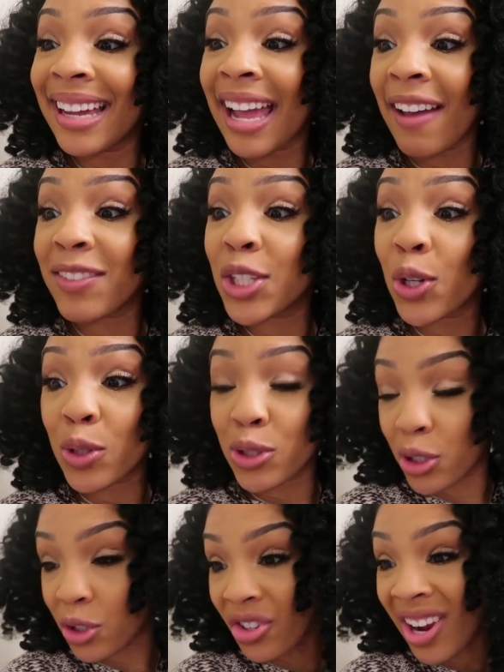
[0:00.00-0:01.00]
have to go
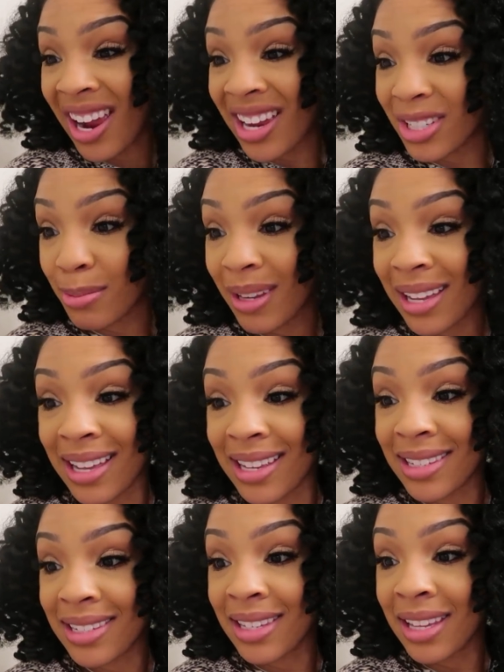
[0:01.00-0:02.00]
to the trash
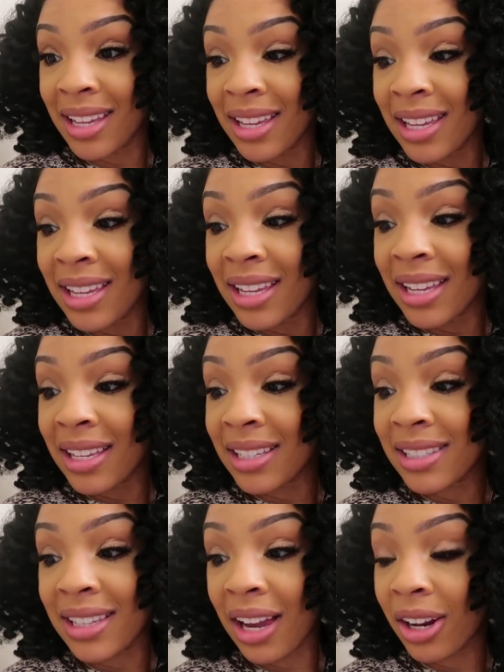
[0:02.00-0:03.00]
because
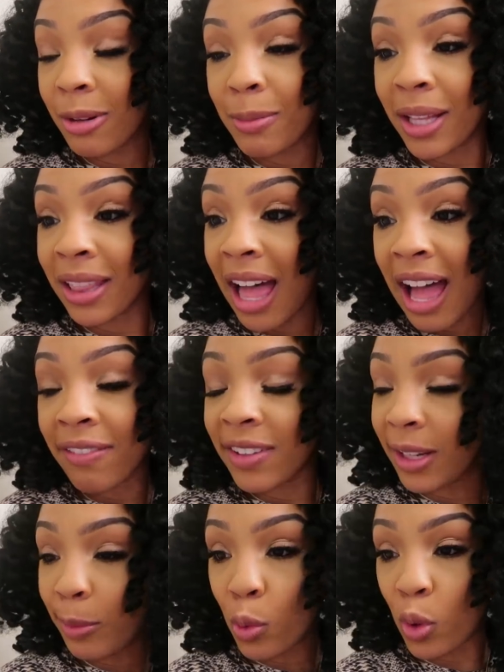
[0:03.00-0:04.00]
it's not going to be alive
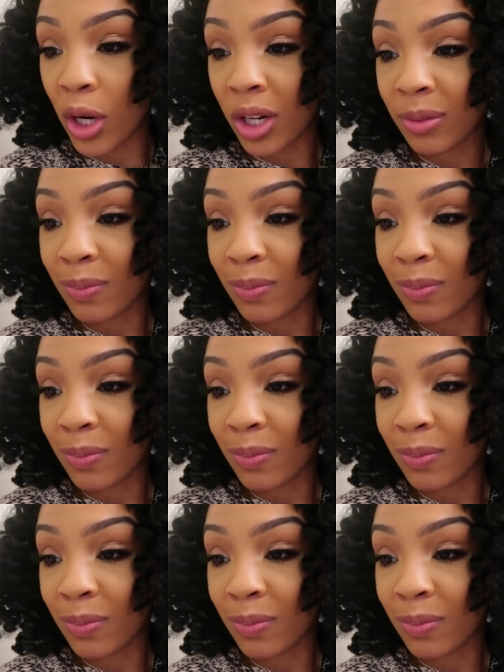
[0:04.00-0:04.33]
anymore.